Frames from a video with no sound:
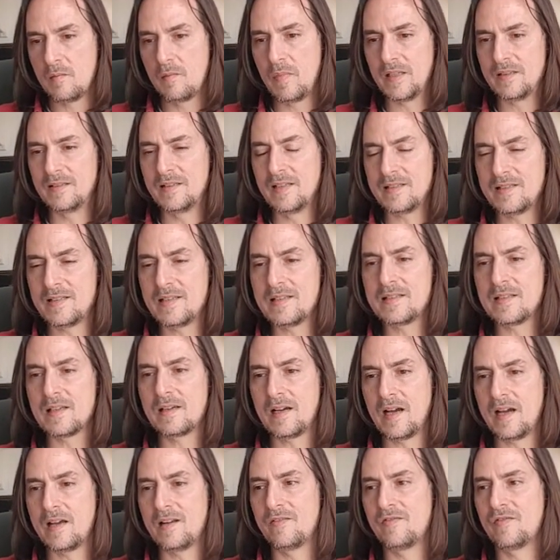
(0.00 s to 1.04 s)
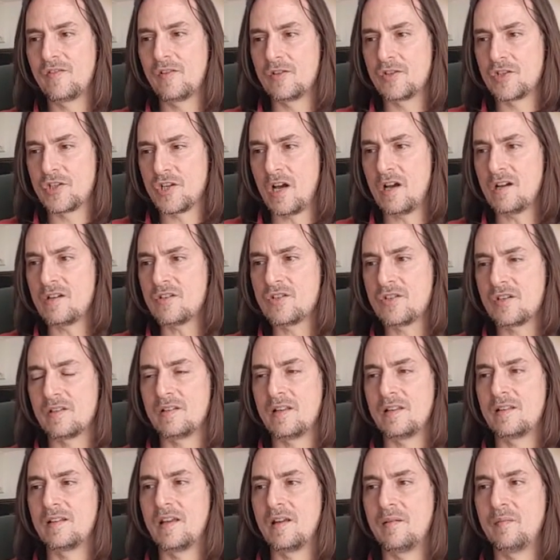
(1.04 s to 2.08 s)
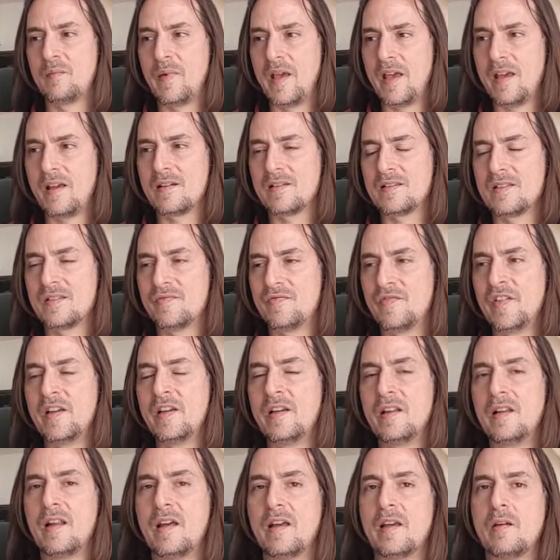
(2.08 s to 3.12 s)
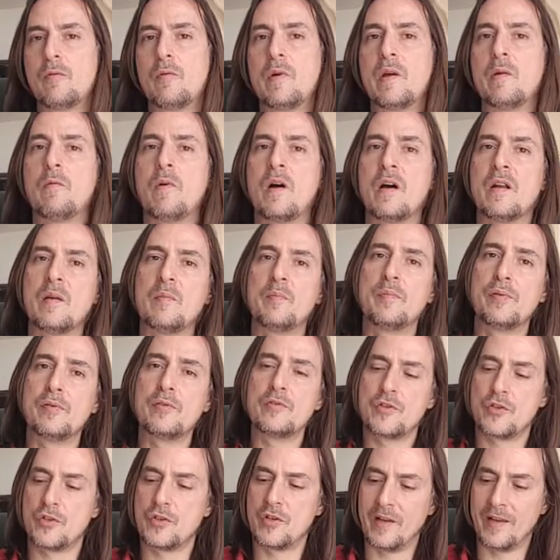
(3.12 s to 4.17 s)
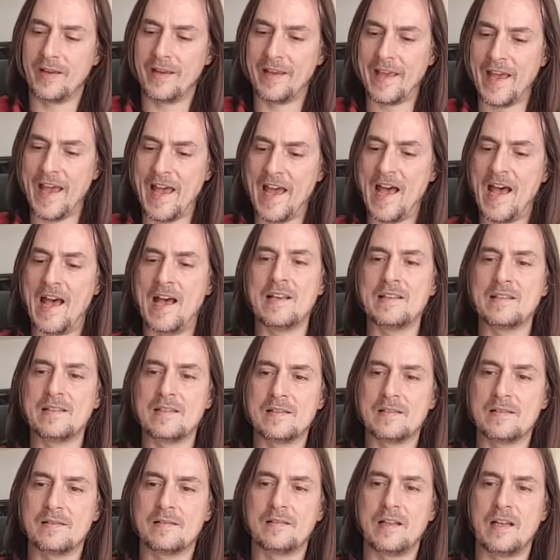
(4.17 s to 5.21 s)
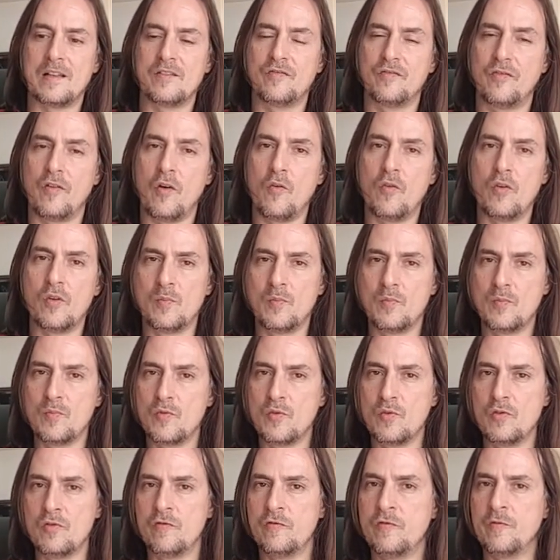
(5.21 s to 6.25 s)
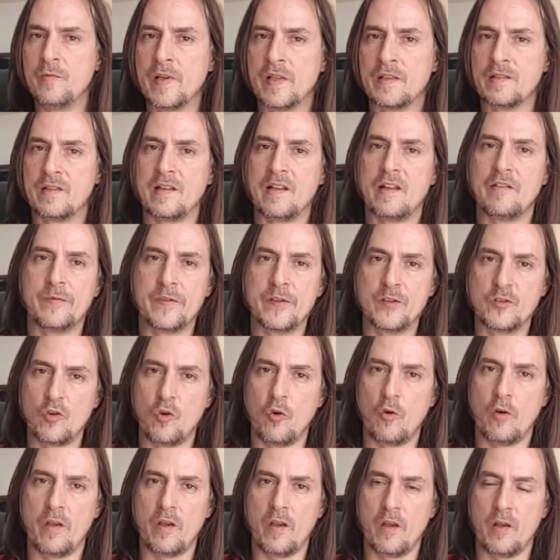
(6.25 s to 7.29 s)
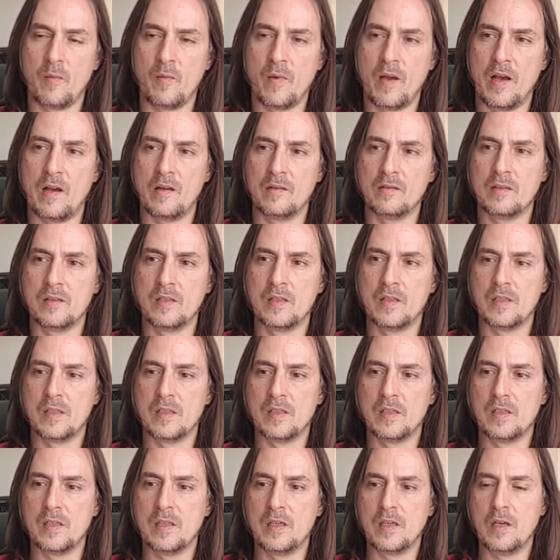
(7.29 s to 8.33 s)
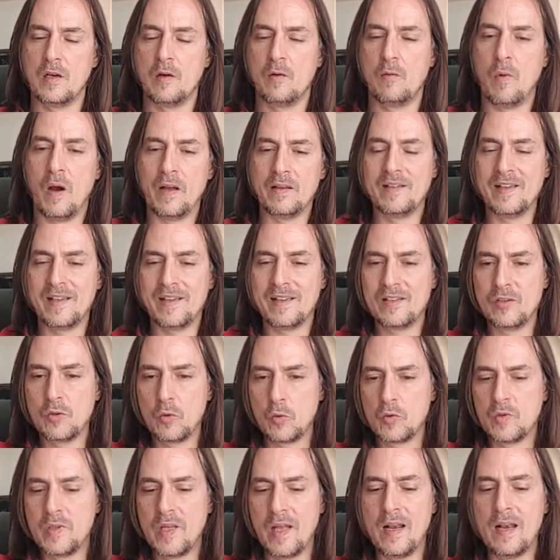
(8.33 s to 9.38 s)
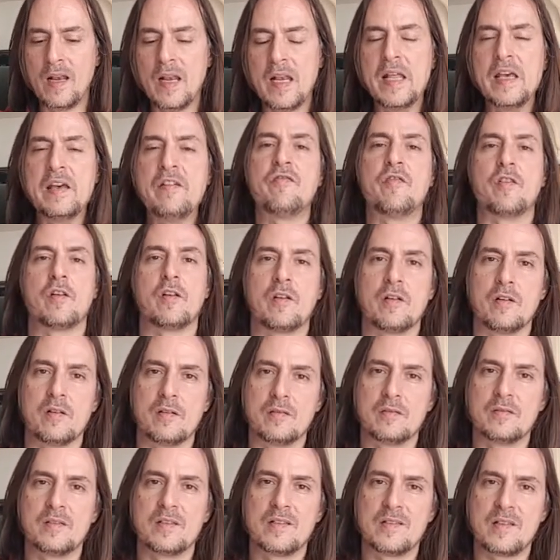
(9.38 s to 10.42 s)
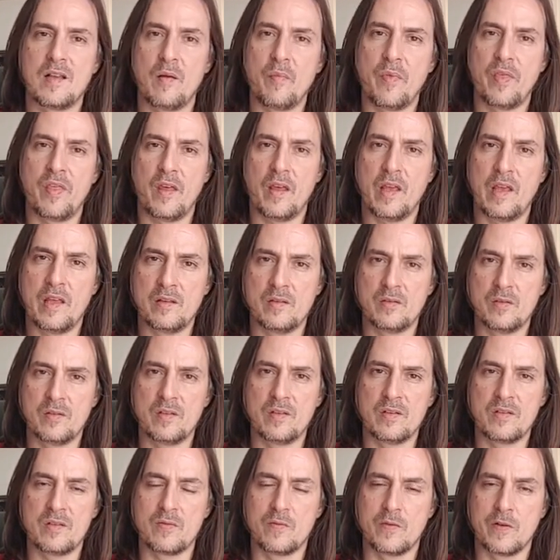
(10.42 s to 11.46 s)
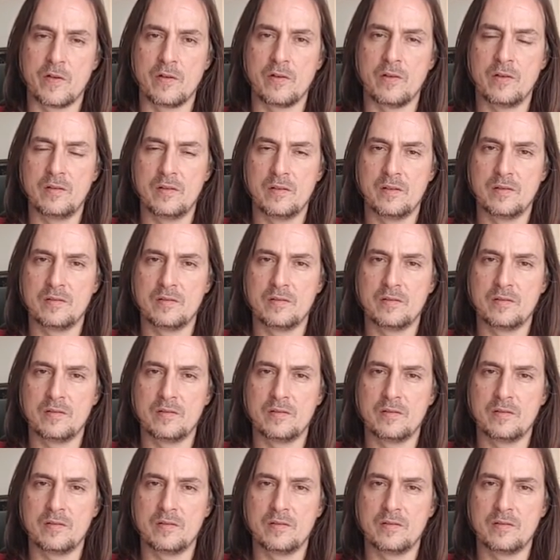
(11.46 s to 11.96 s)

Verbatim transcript: But this is a kind of conjunction that can make us feel like we want to push the gas, that forward movement that I've been talking about, wanting to deliver something into this world,